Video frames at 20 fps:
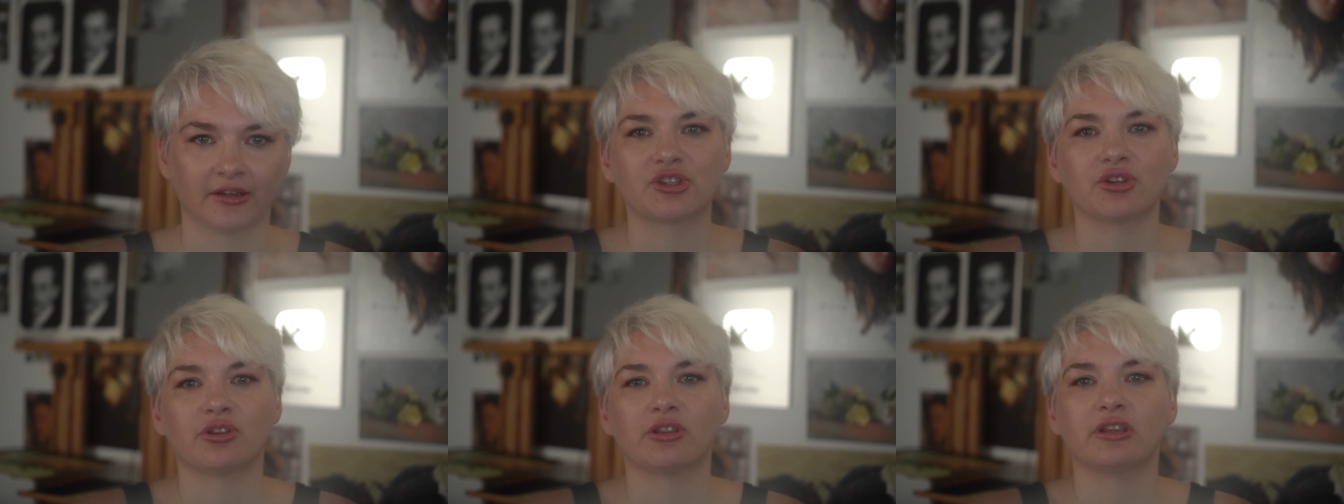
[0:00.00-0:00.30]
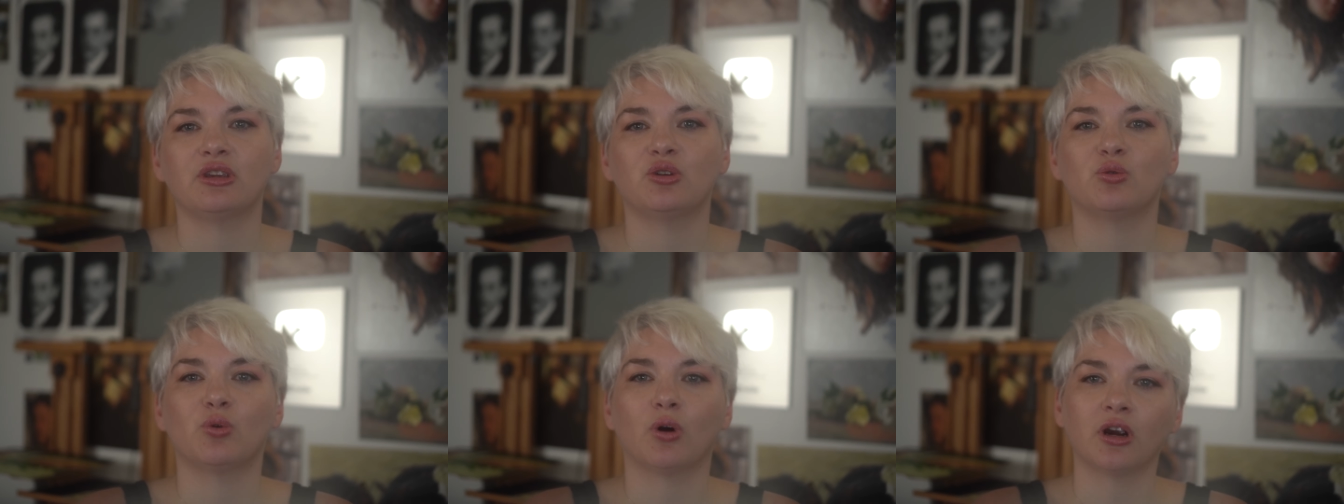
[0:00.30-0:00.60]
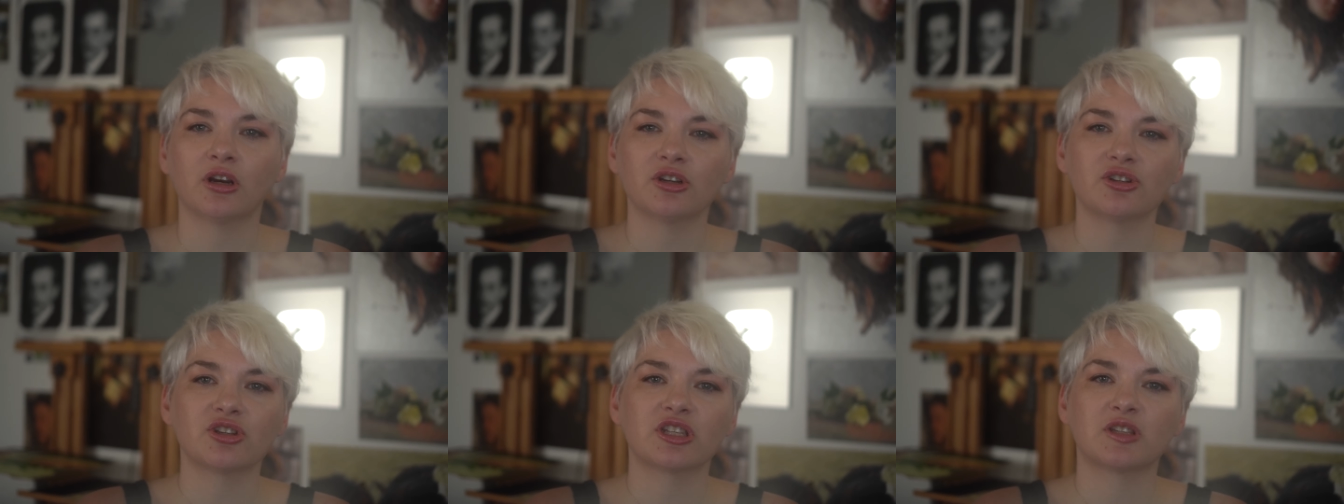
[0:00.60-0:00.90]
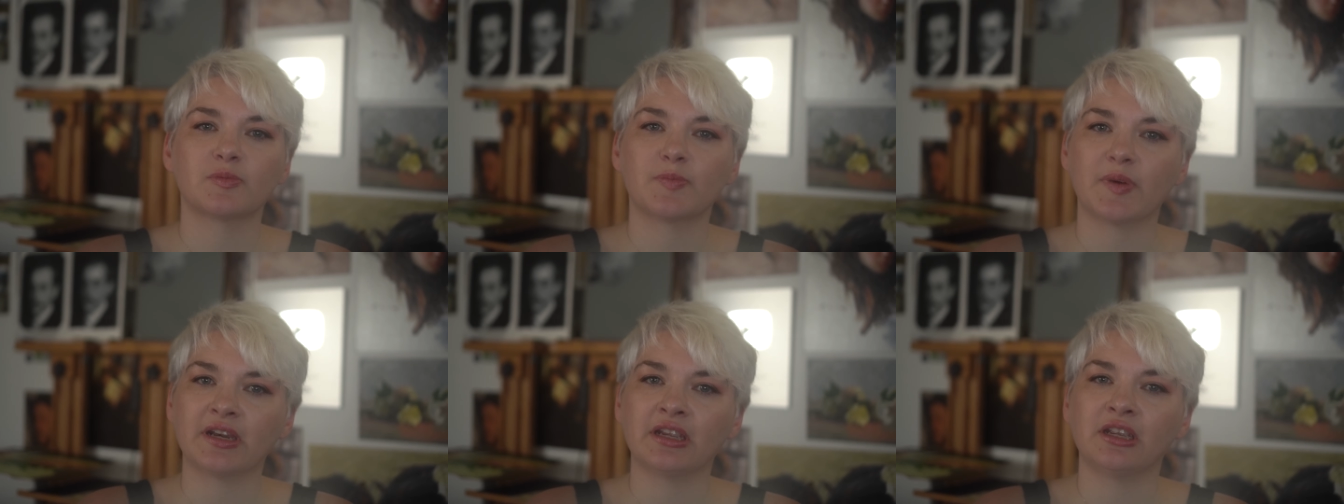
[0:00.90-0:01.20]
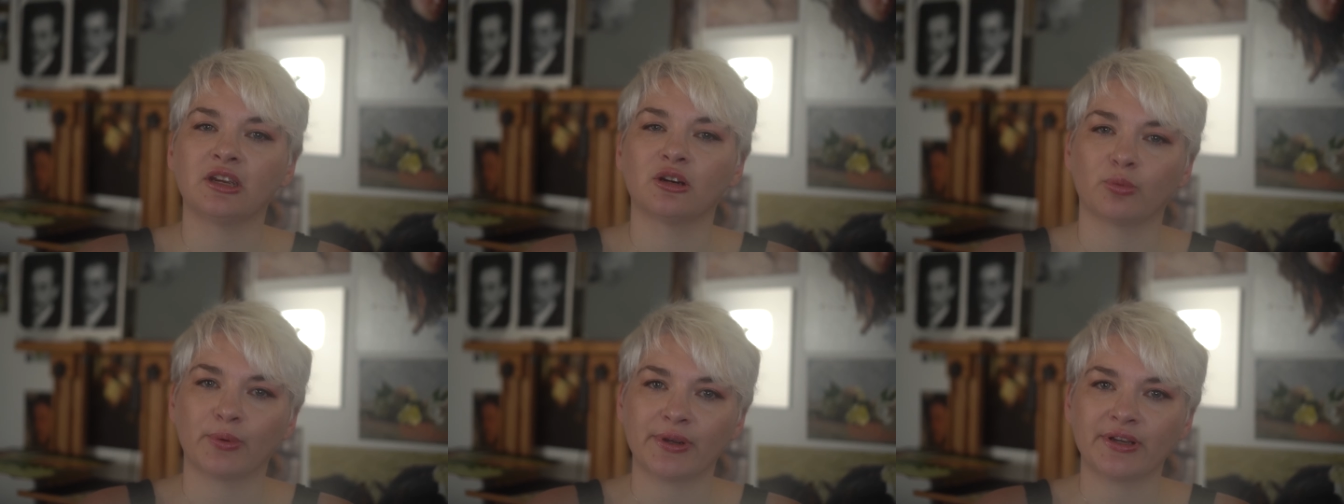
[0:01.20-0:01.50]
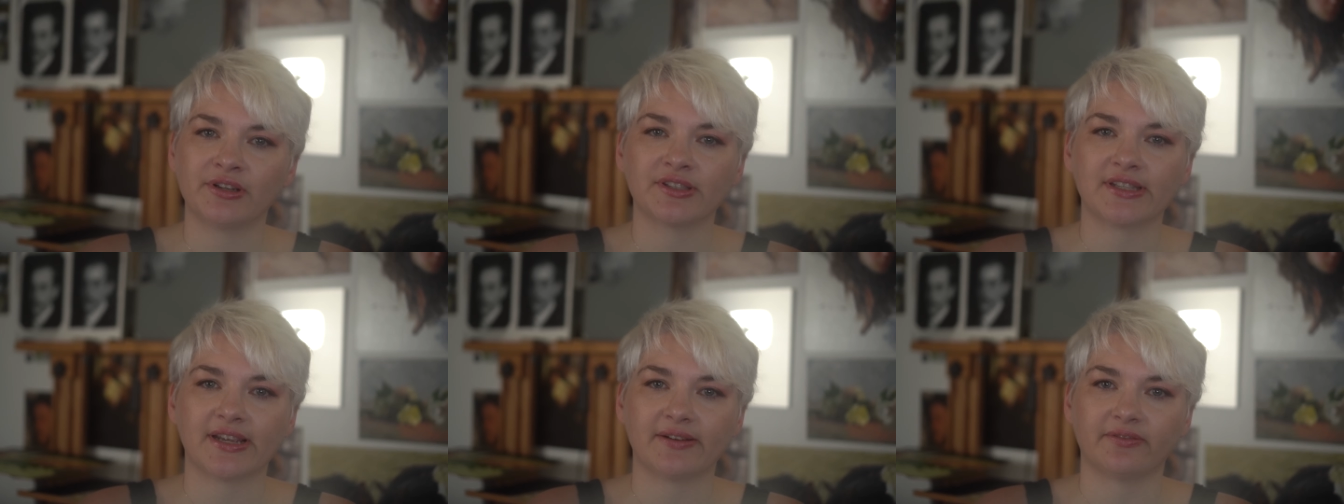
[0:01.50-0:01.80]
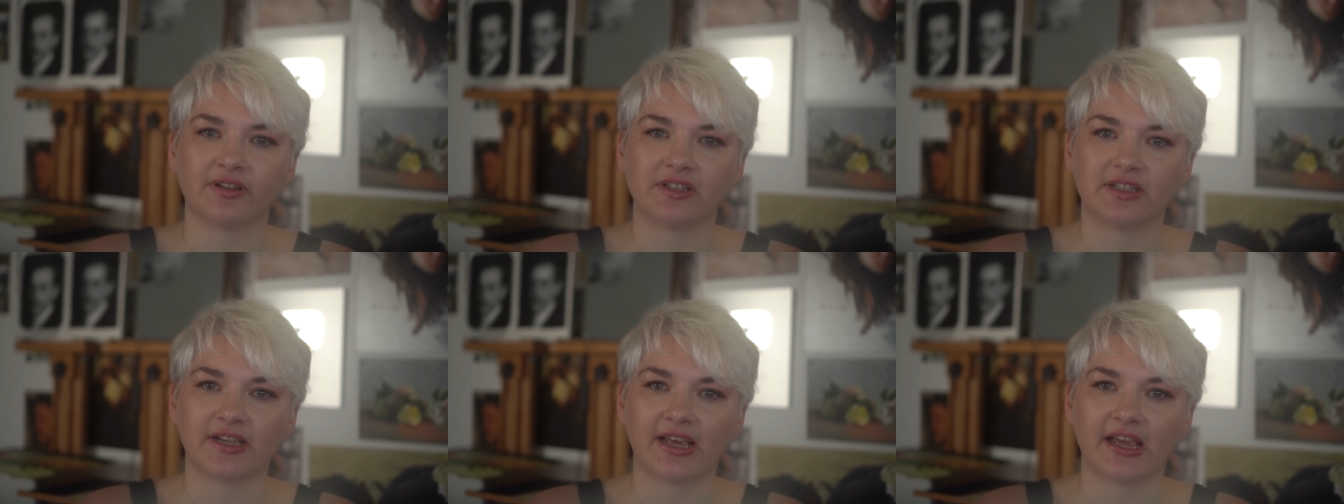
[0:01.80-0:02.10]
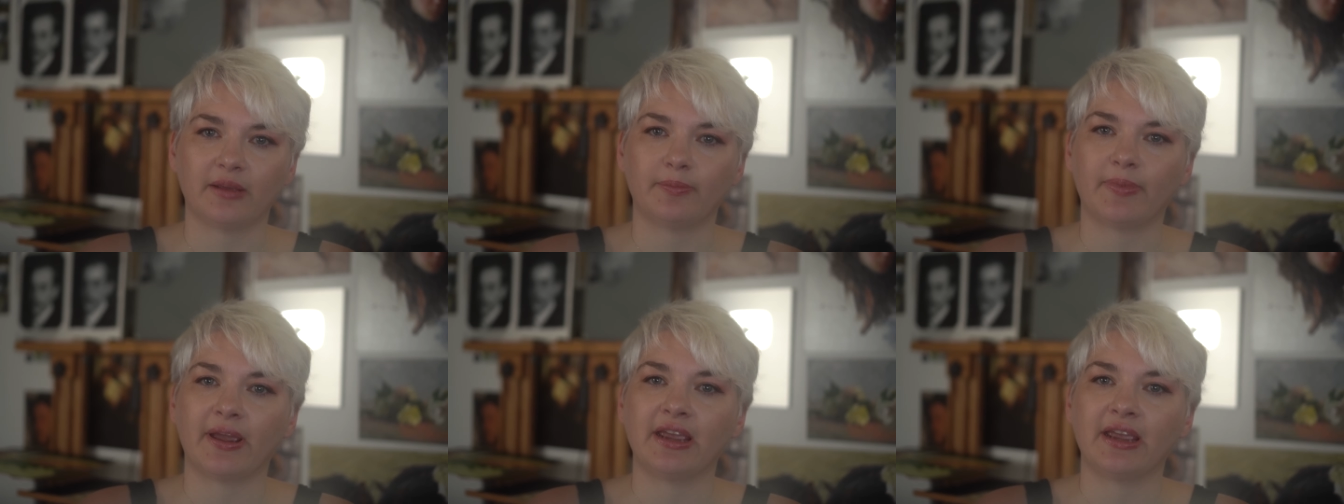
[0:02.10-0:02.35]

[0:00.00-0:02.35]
so that you aren't just spinning your wheels every day